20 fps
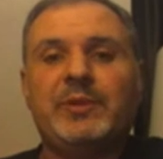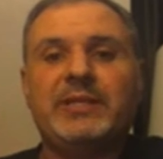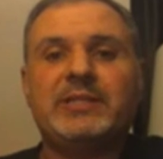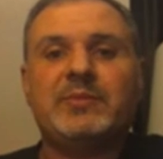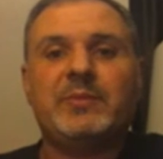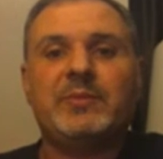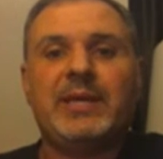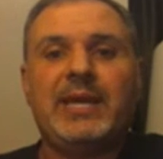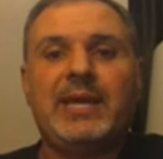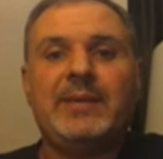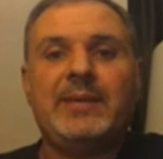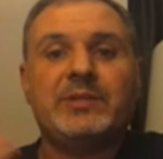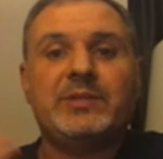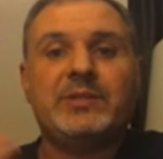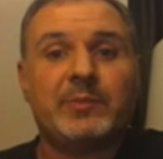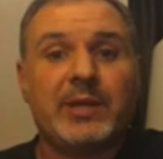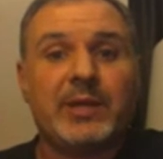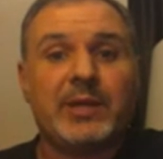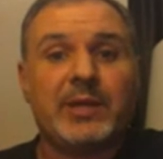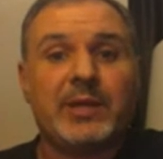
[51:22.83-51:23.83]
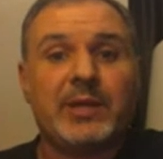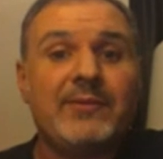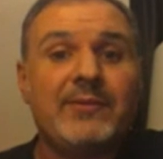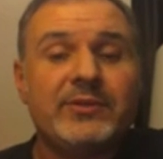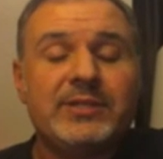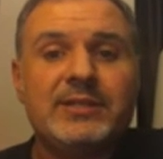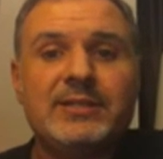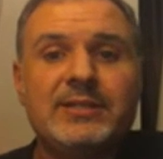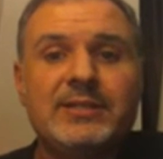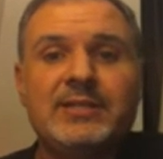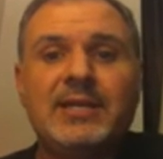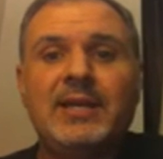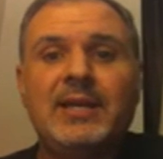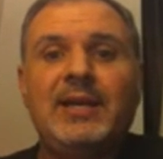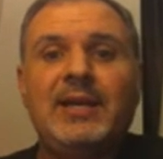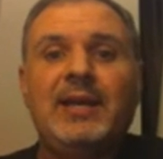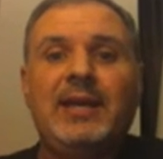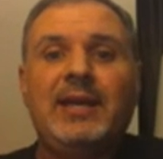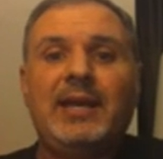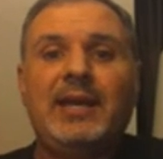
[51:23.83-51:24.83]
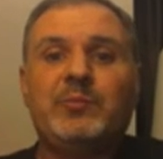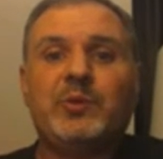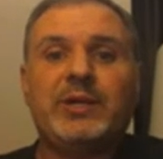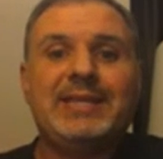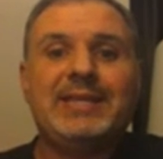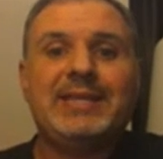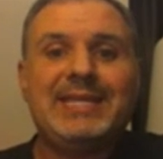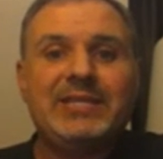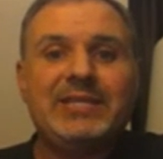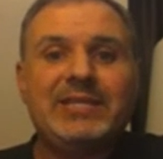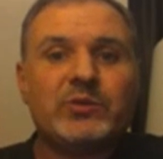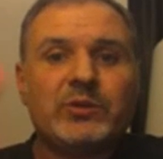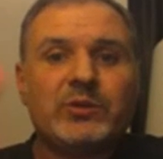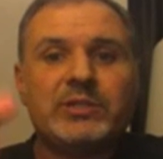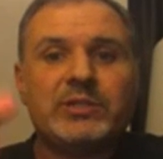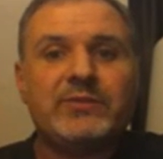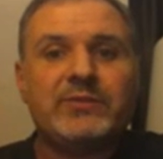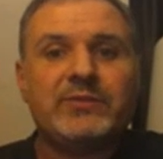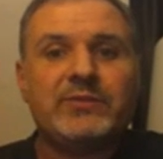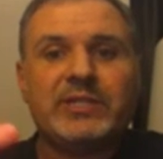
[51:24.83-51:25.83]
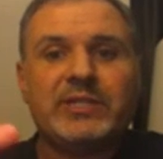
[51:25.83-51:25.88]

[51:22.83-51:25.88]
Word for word: to play some games at some conferences and bring these sorts